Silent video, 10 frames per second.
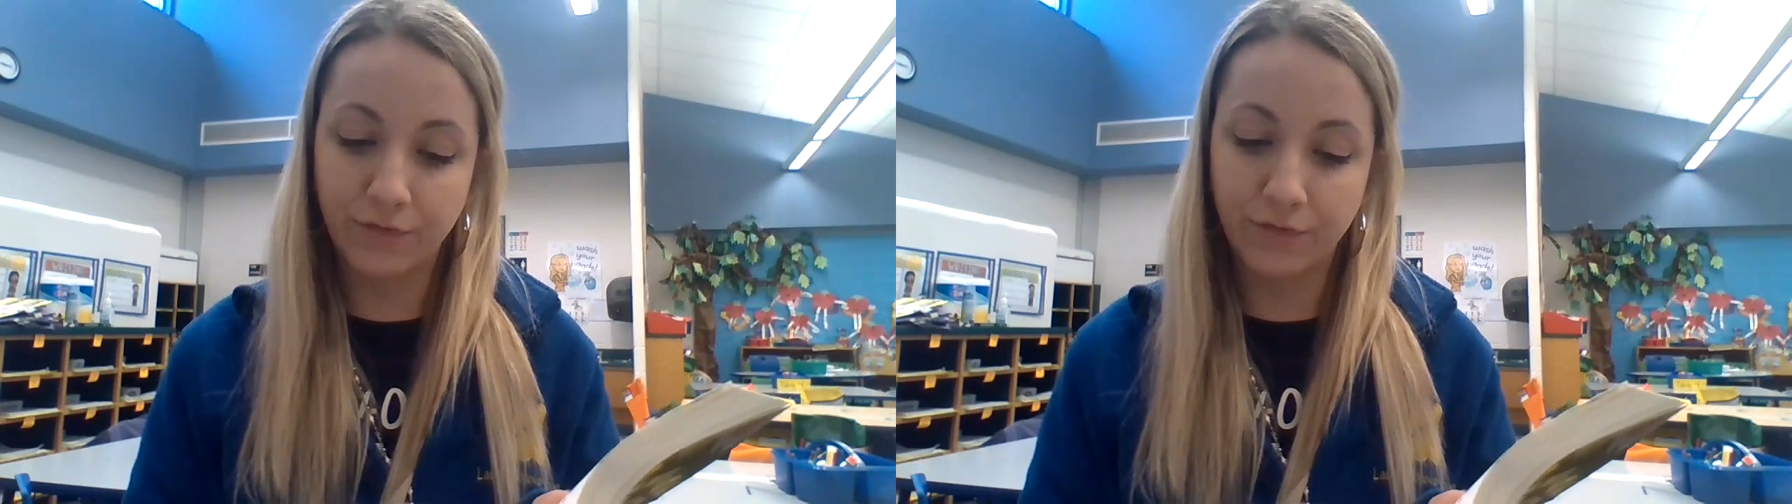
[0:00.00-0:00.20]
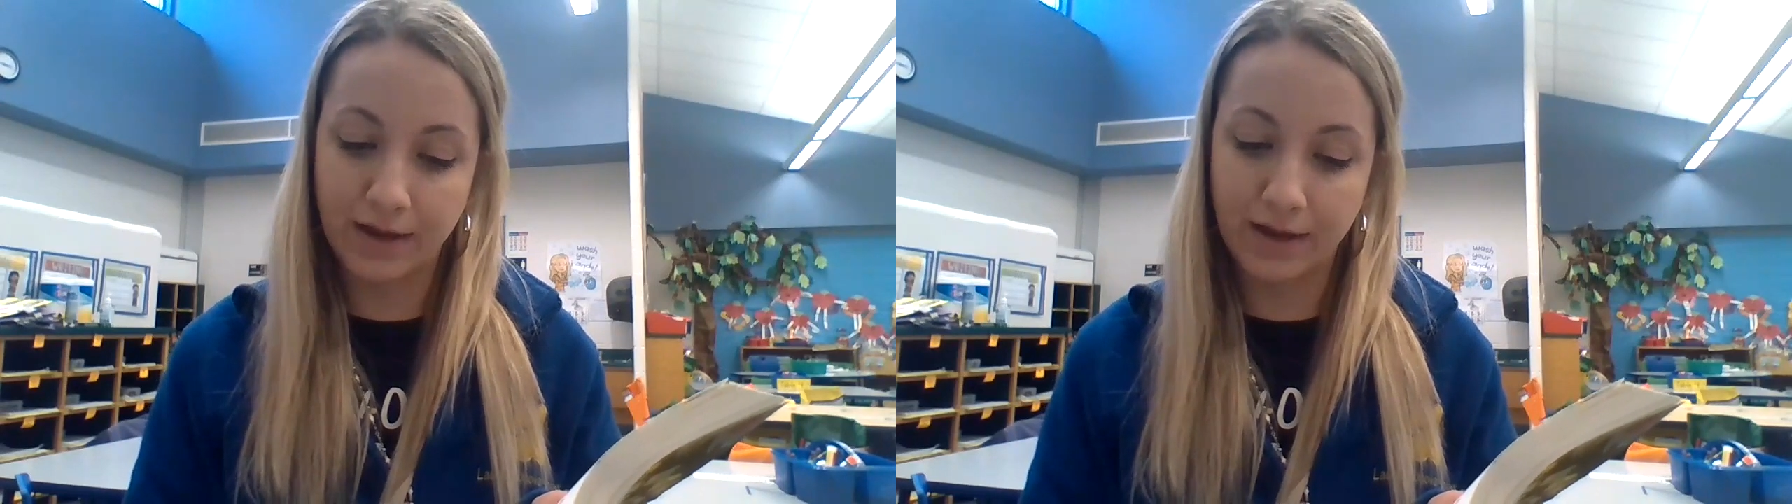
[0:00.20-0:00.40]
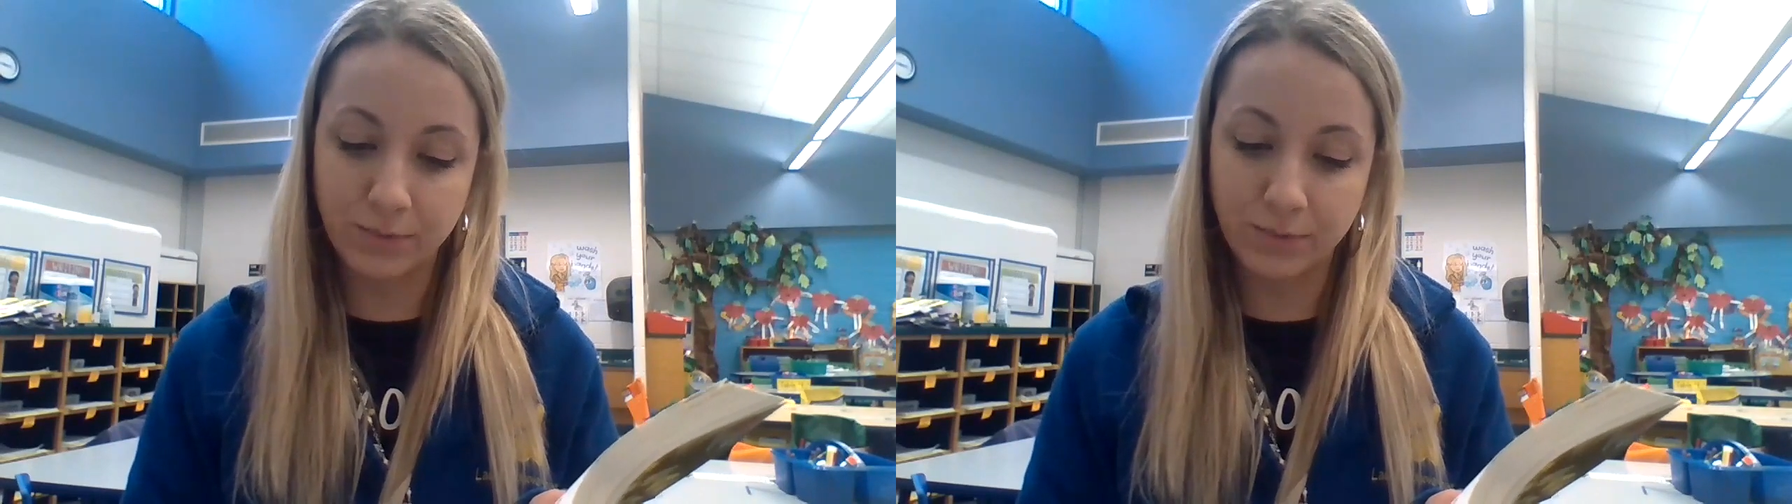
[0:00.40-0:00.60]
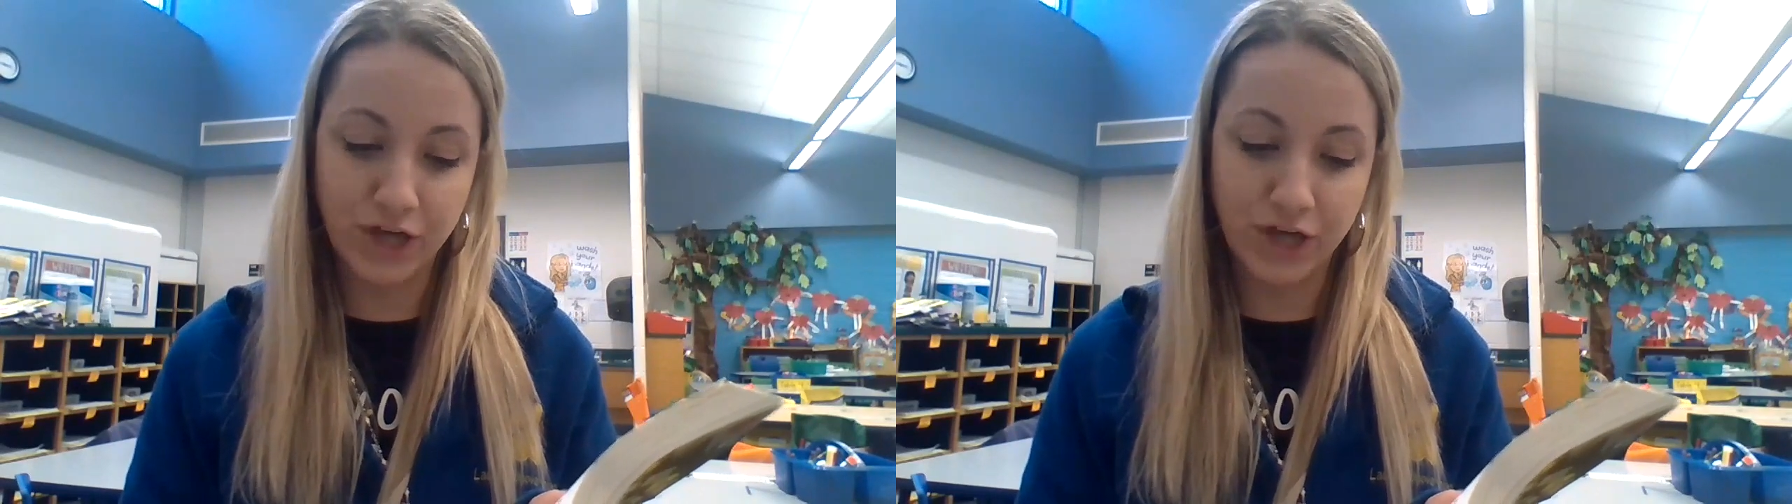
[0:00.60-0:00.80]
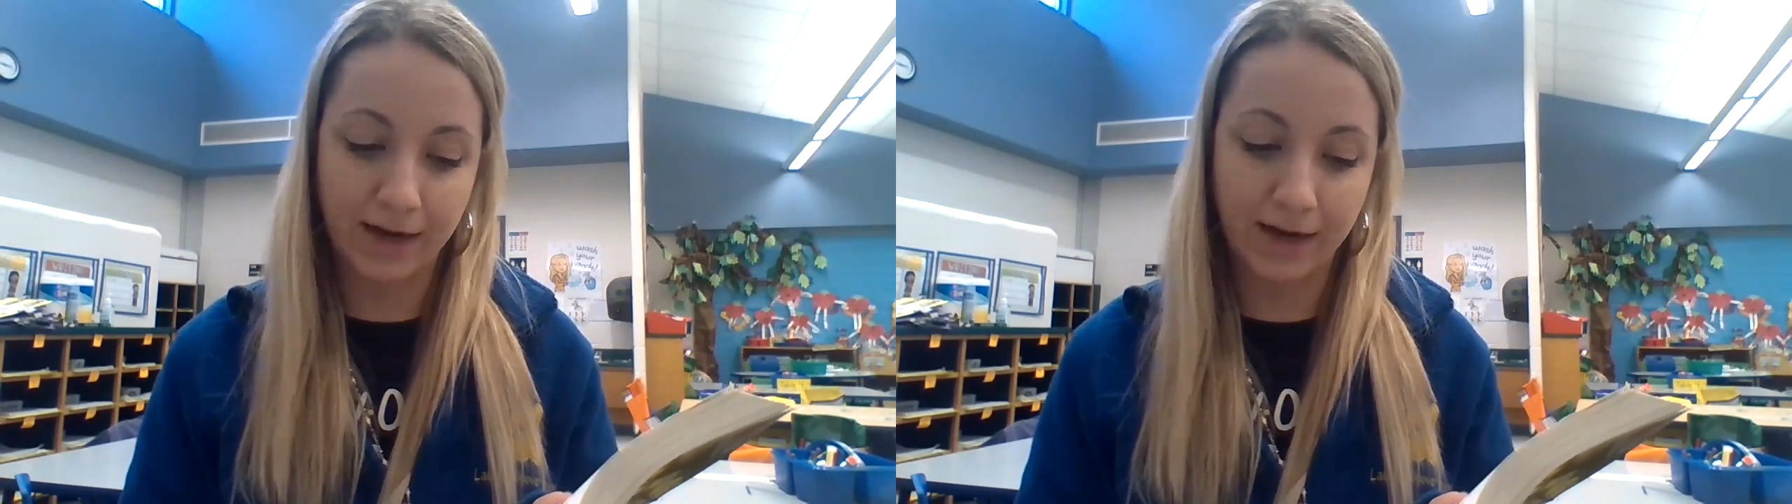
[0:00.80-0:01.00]
friends were
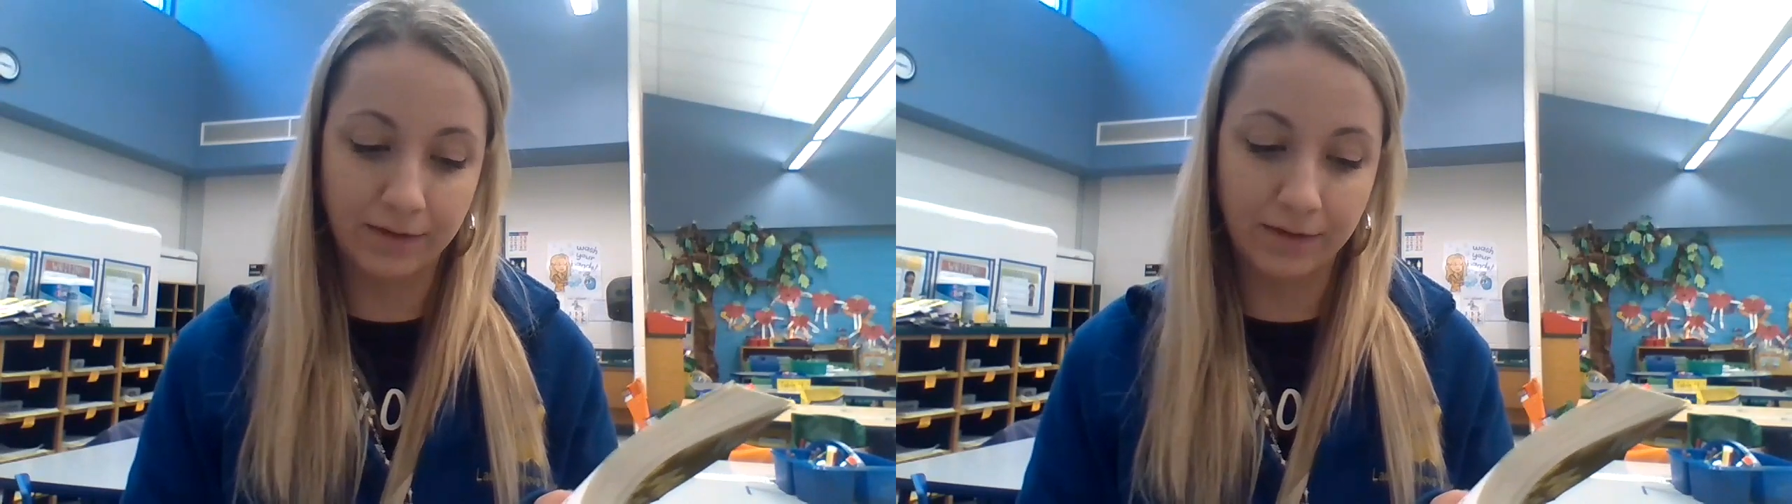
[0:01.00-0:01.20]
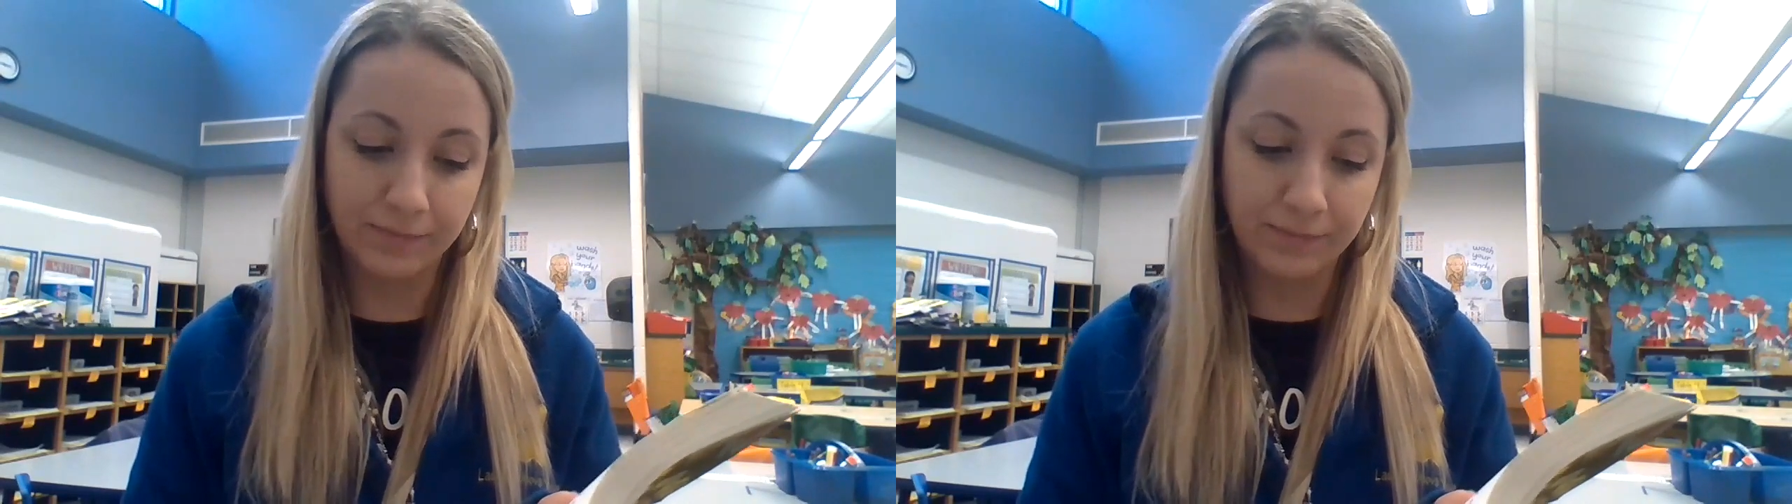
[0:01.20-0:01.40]
chatting.